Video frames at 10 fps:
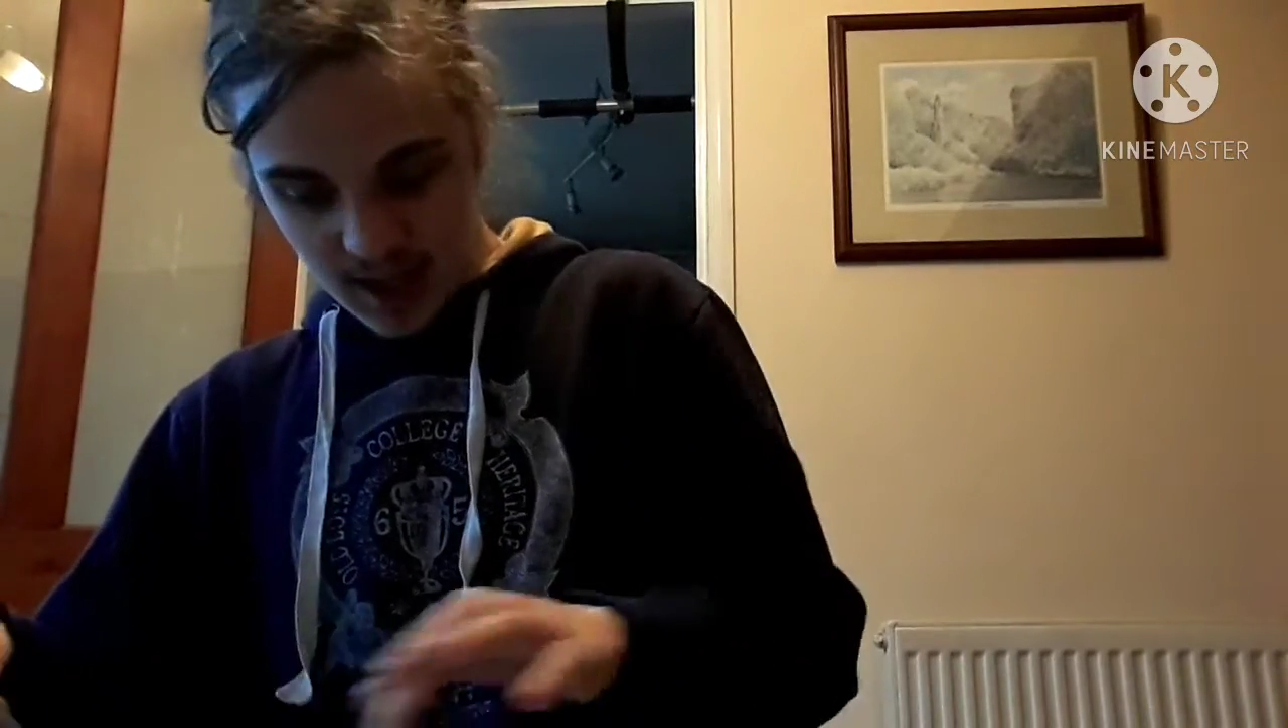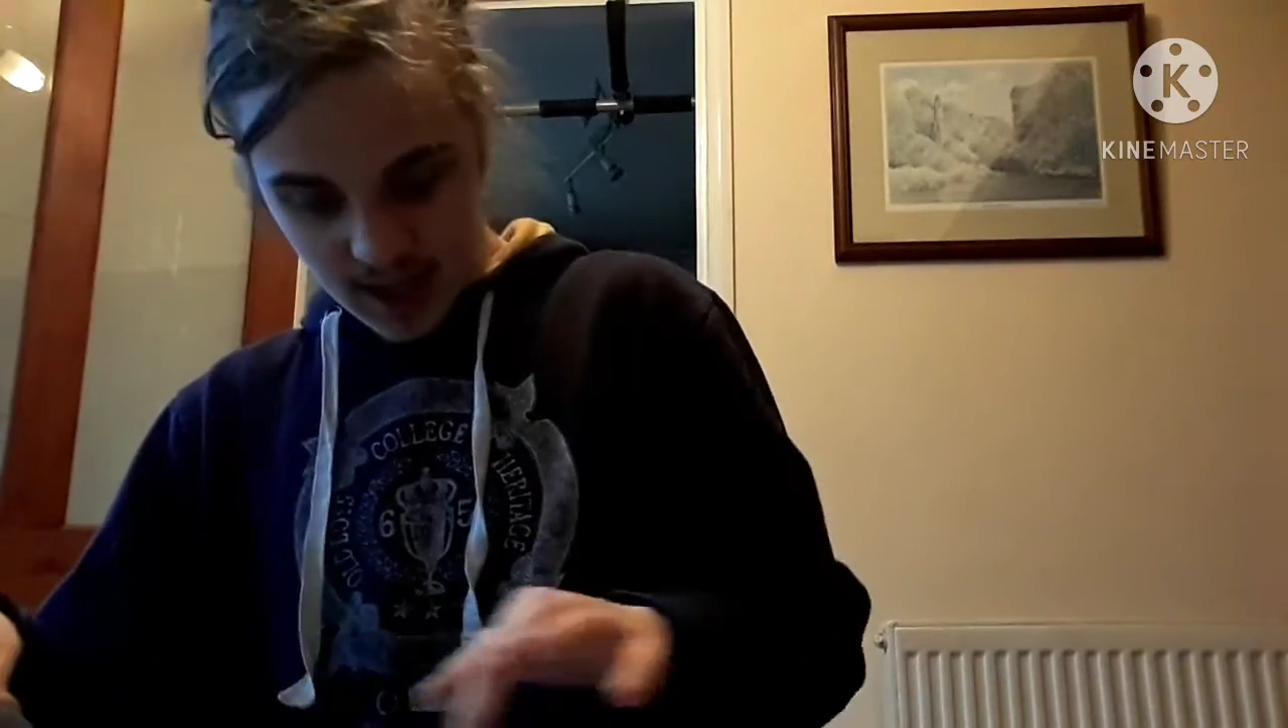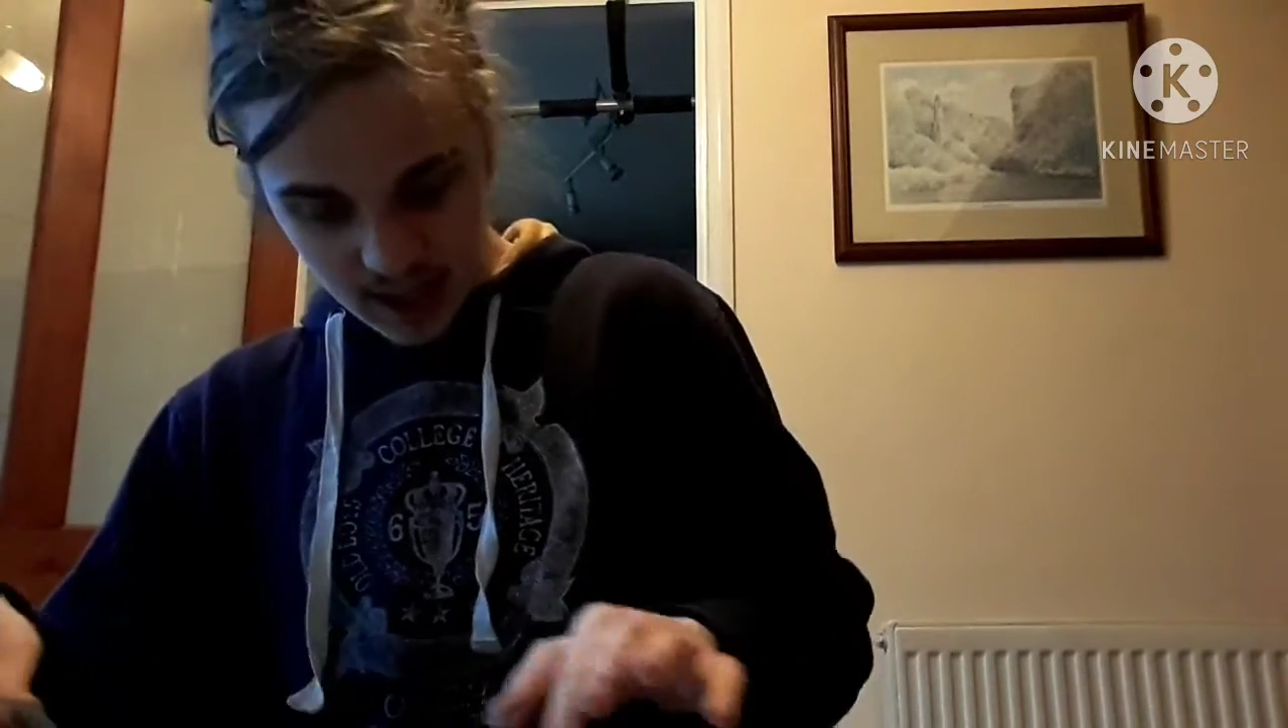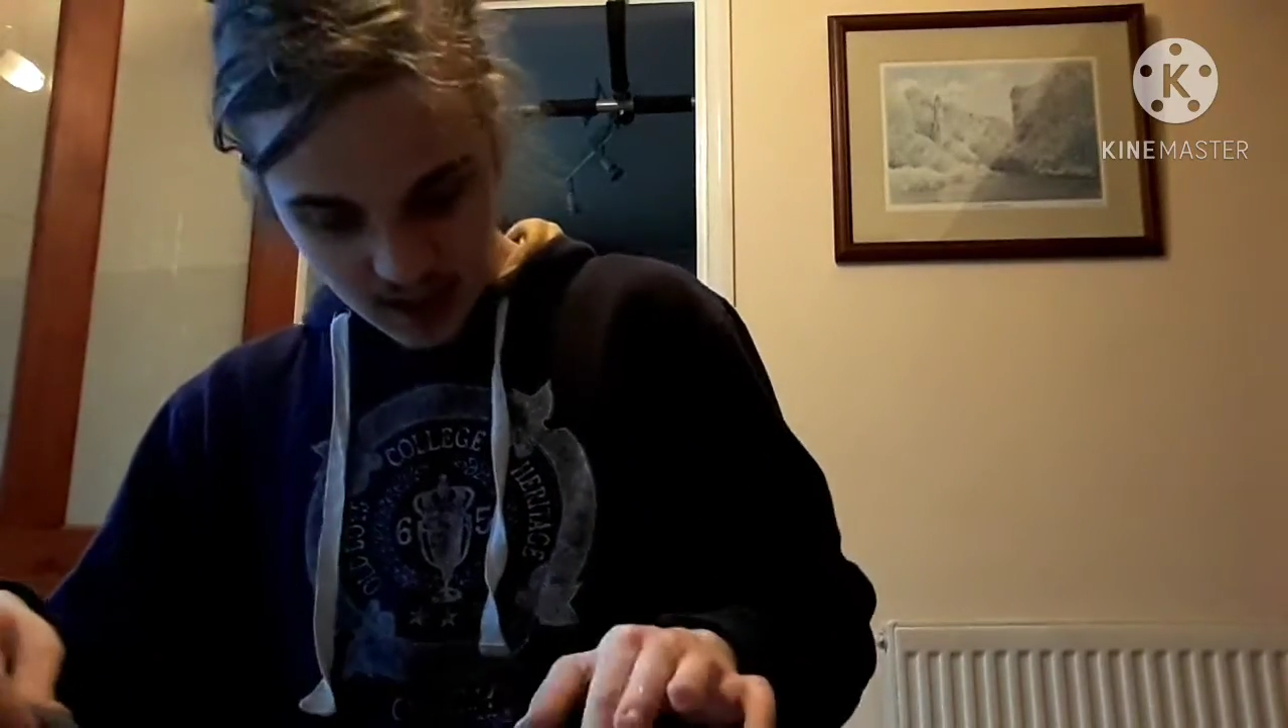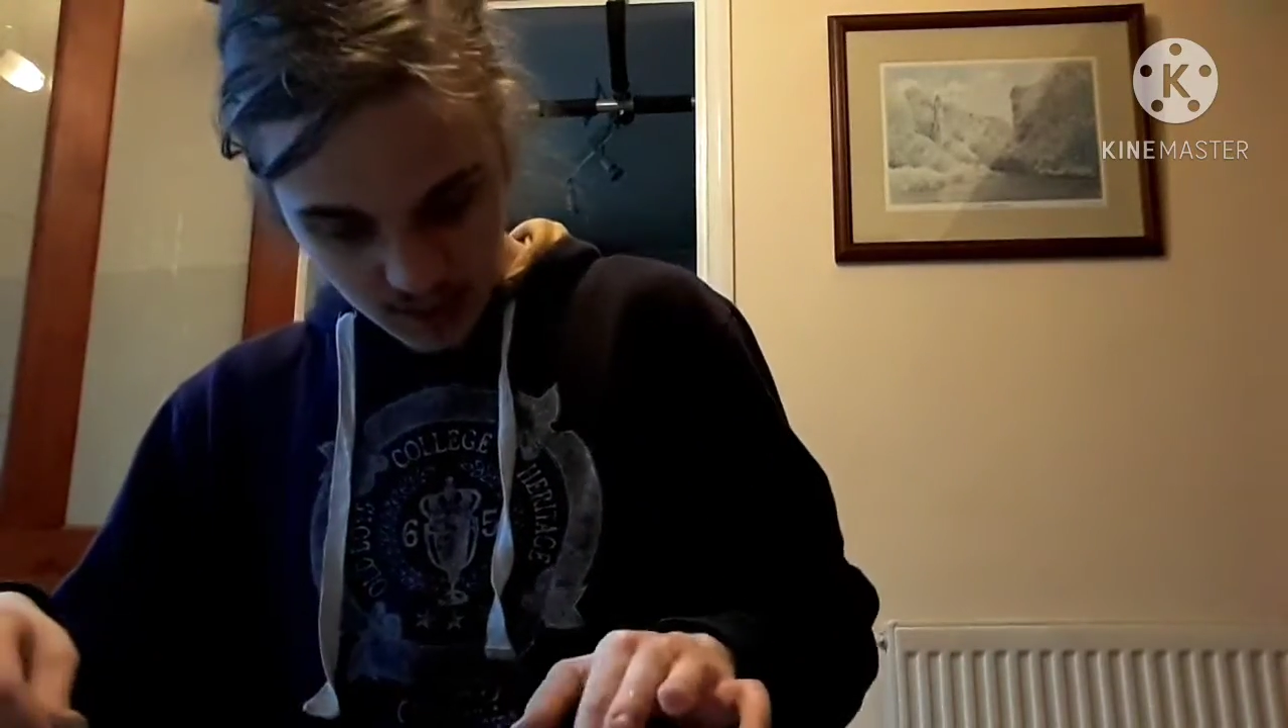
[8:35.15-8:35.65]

eat it